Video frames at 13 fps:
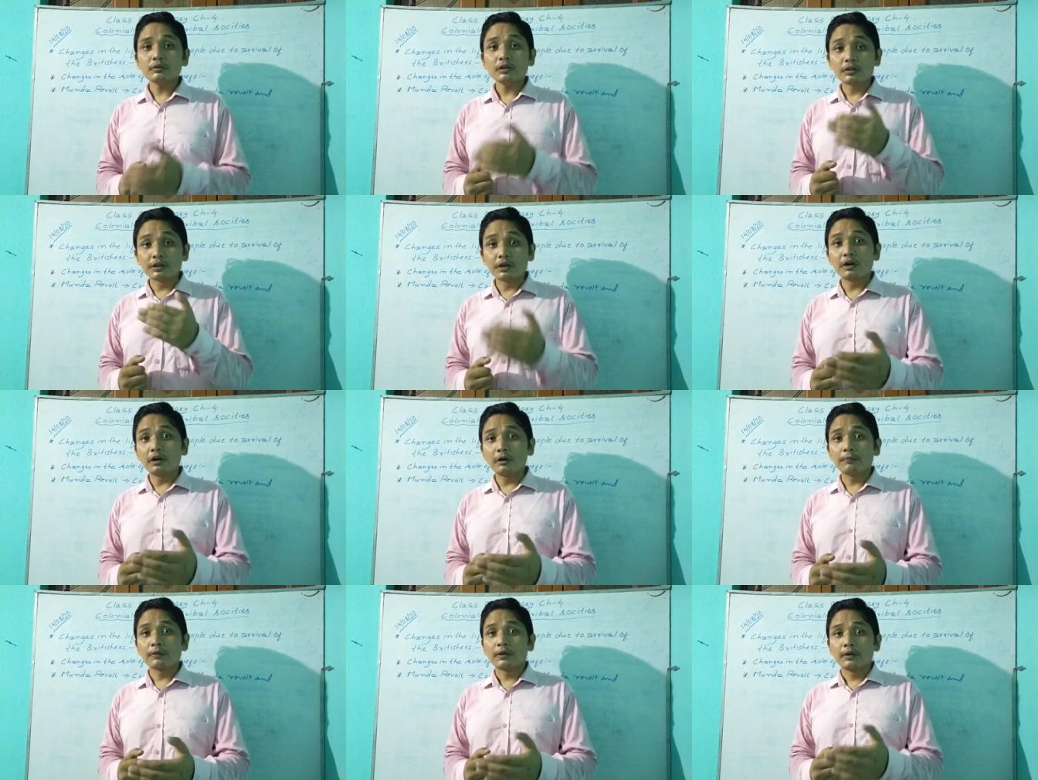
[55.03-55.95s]

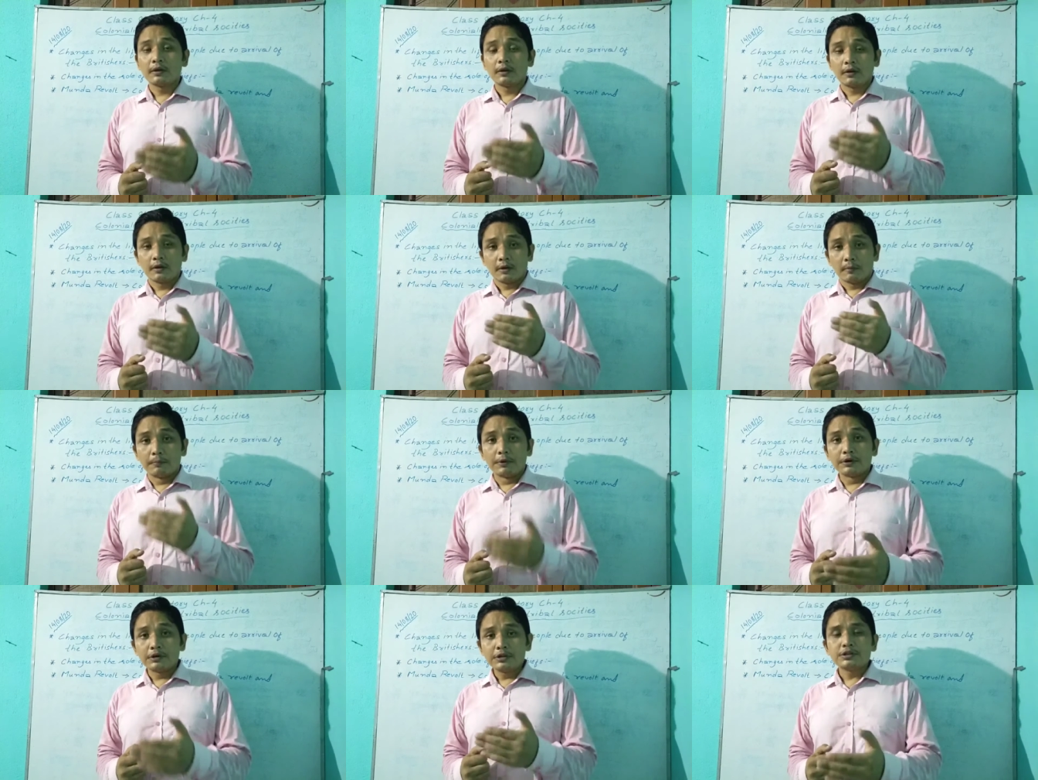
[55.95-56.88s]
the
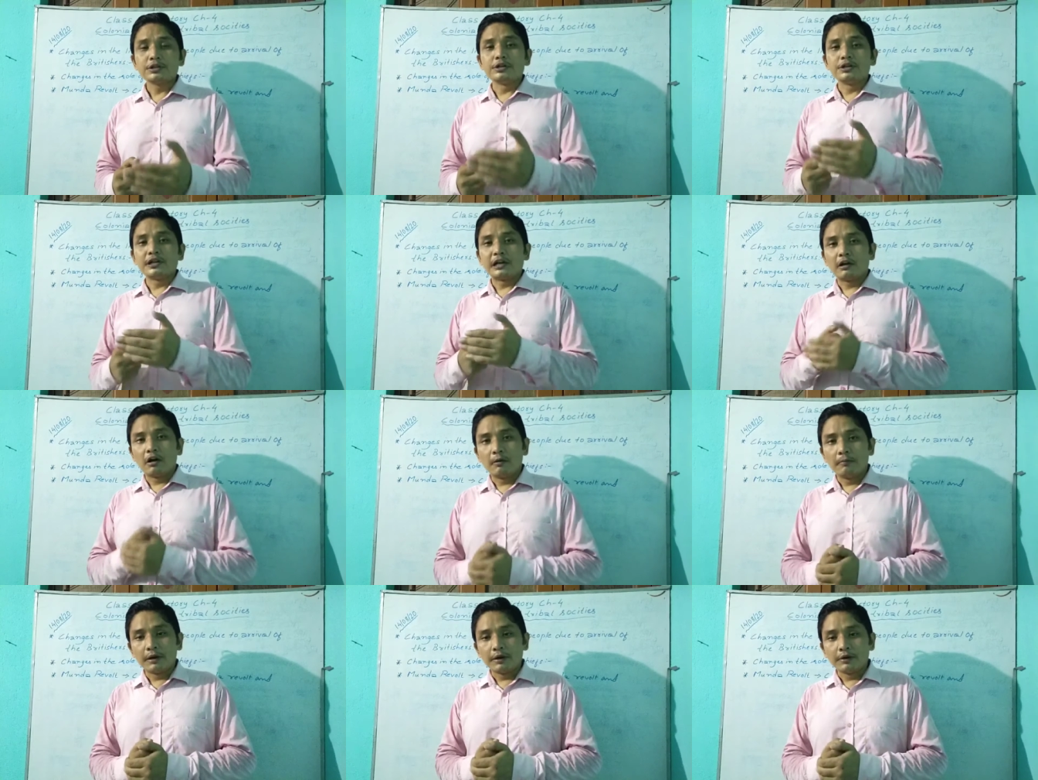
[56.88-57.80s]
British India
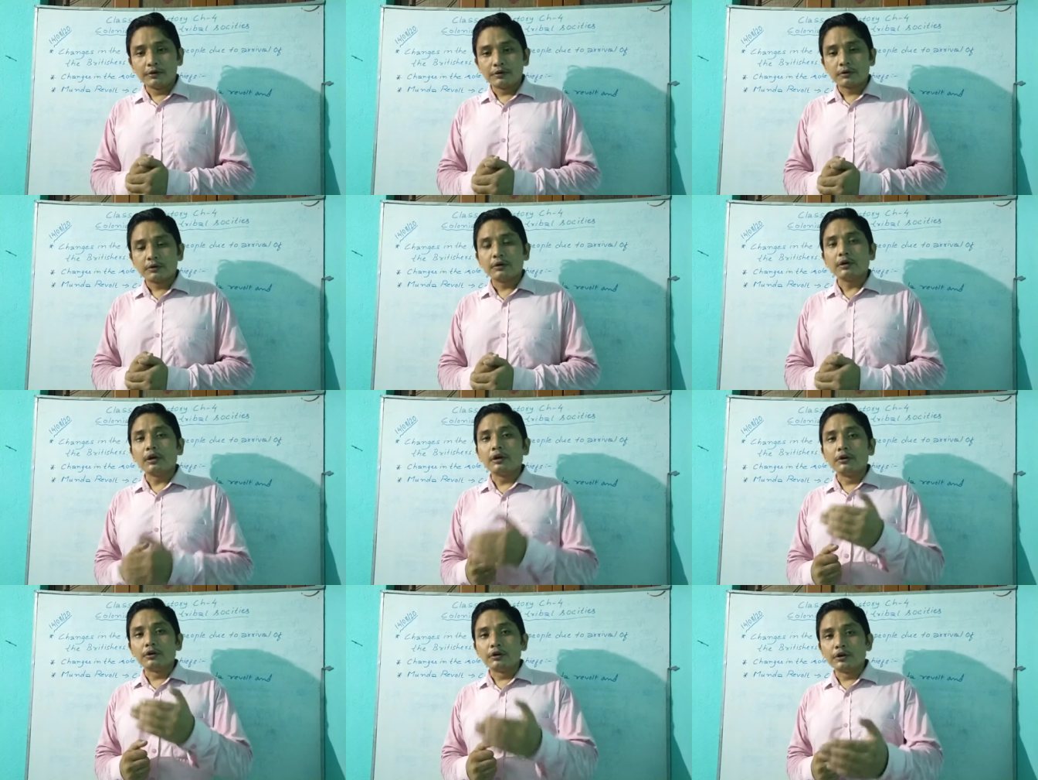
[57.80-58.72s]
government
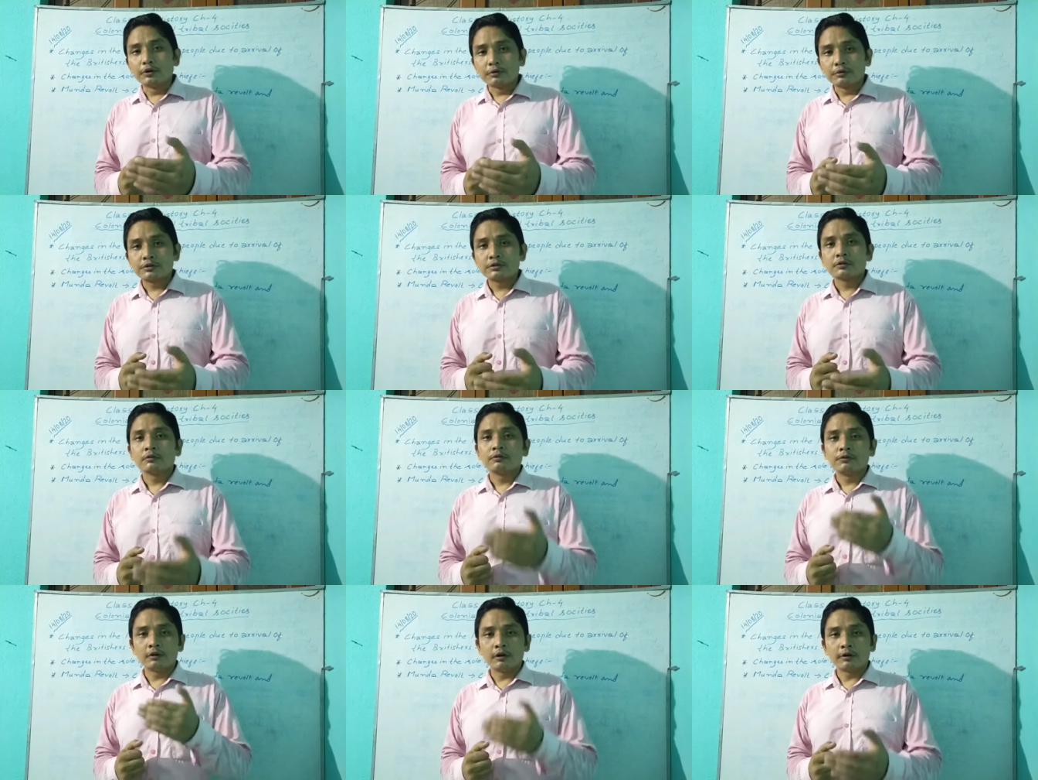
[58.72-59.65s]
introduced
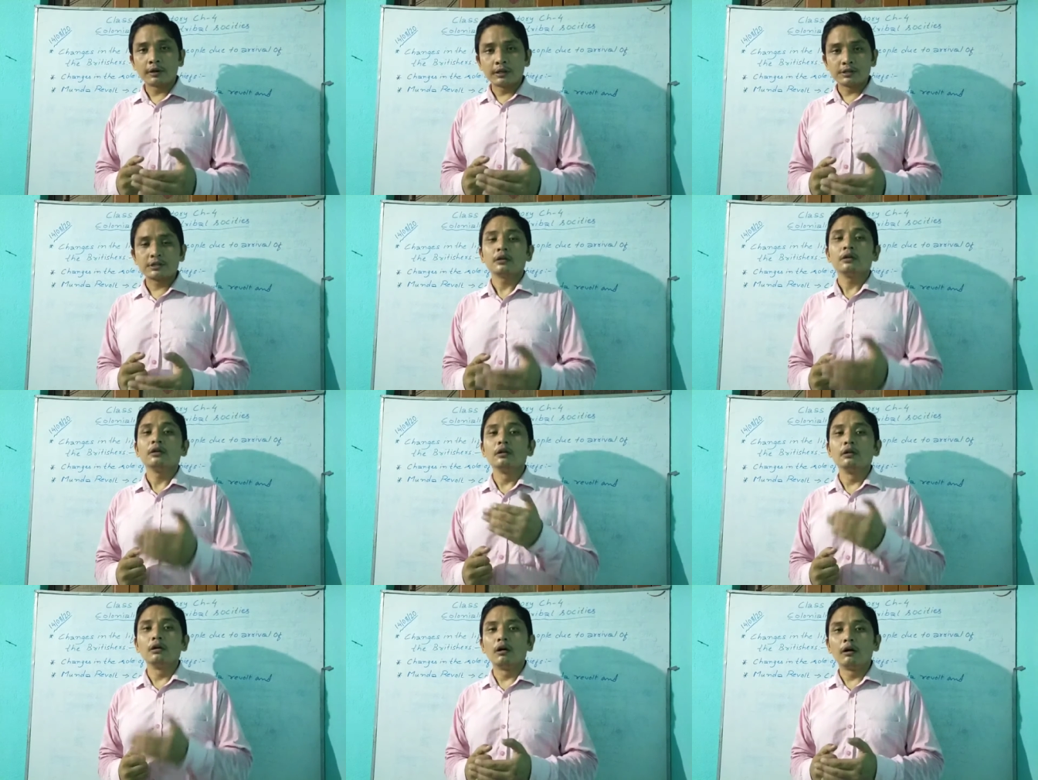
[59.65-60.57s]
forest
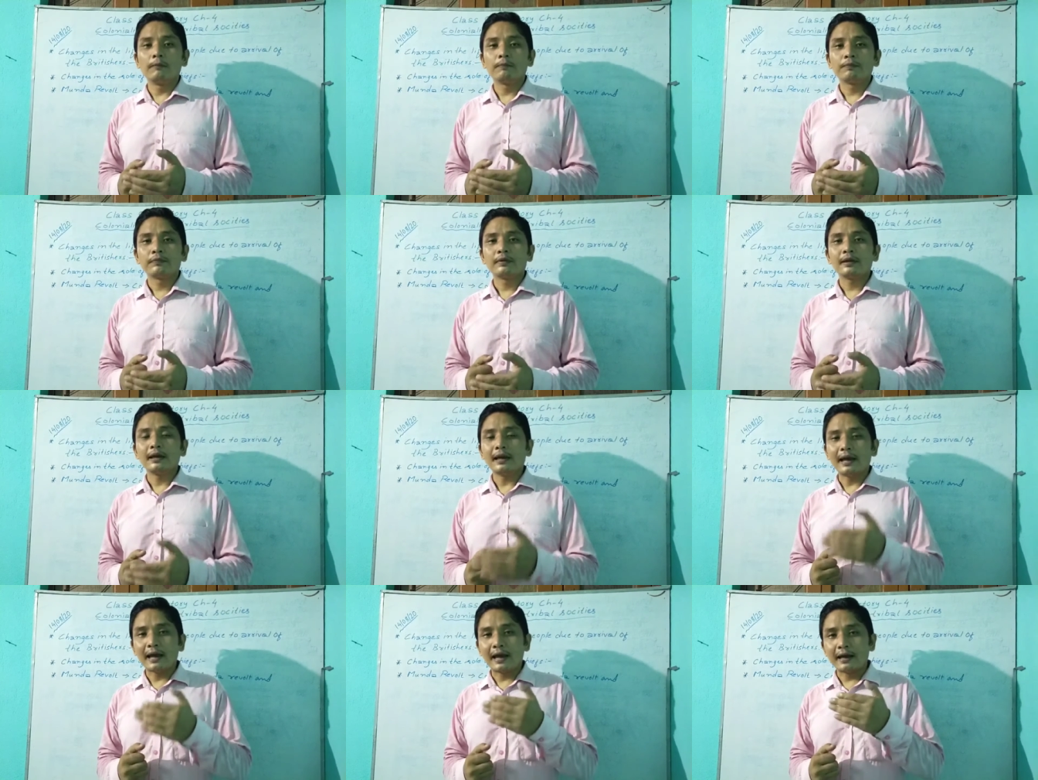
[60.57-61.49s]
law,
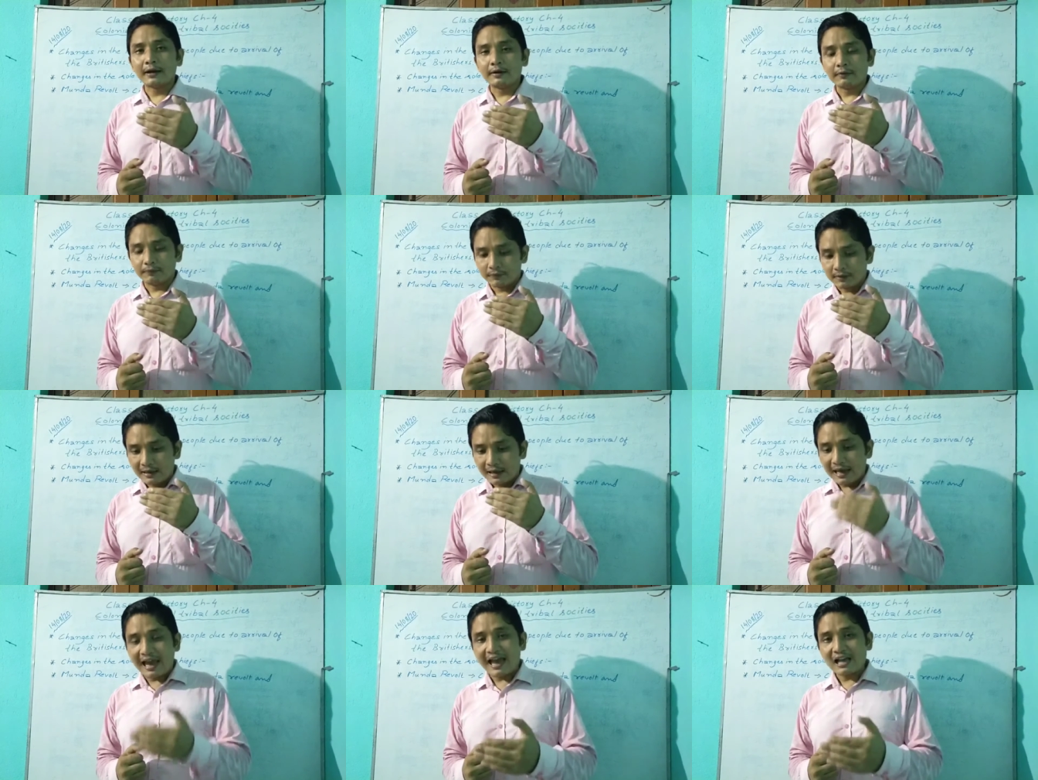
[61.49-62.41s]
and
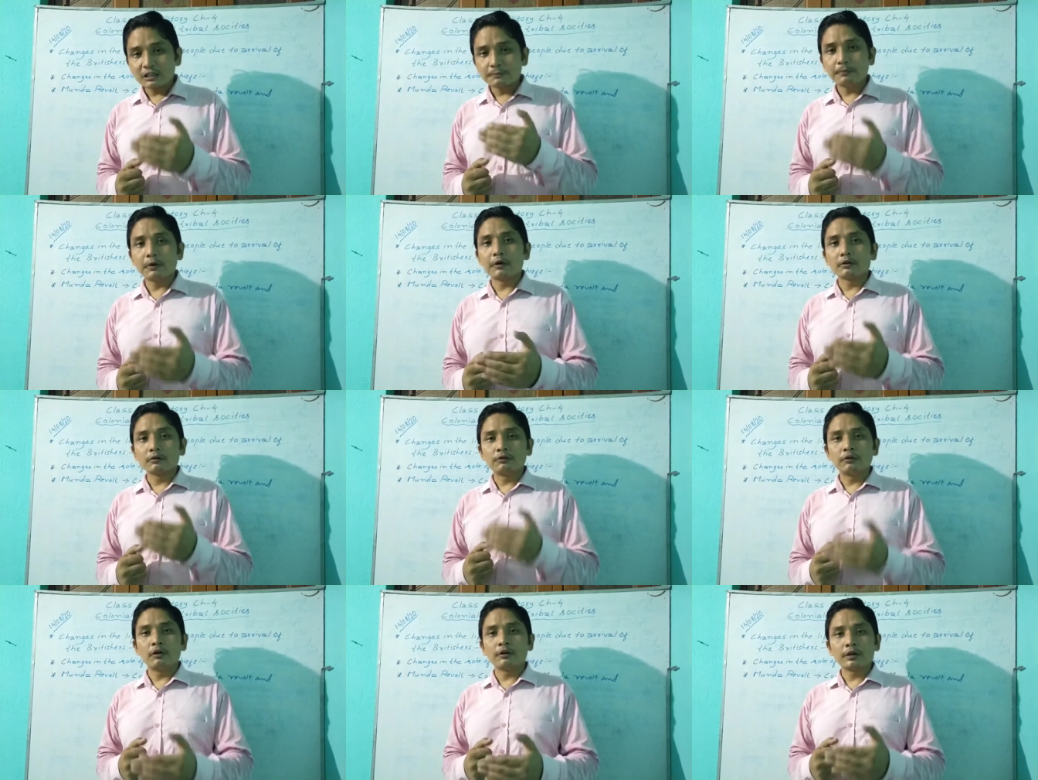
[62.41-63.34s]
as per the
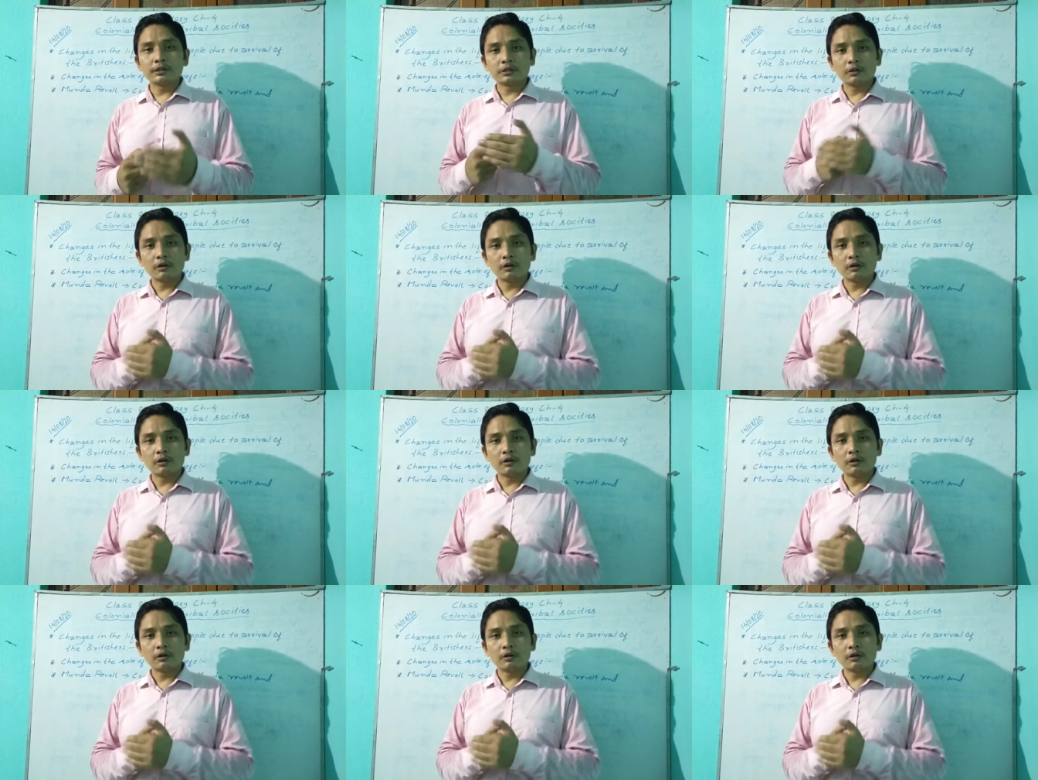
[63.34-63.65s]
forest